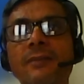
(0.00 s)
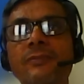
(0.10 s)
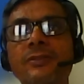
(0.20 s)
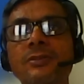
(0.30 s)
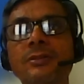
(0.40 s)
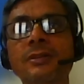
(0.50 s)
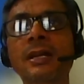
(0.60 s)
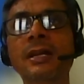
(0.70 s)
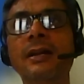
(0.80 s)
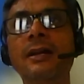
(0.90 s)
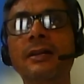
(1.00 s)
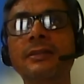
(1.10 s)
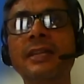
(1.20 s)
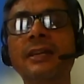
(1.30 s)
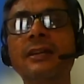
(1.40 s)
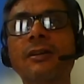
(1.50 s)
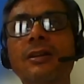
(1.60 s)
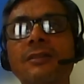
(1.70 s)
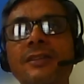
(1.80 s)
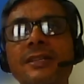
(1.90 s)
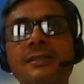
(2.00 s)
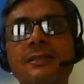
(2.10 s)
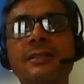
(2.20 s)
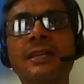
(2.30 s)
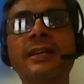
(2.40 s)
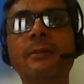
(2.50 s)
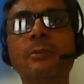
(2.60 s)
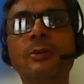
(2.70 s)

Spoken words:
We should think in the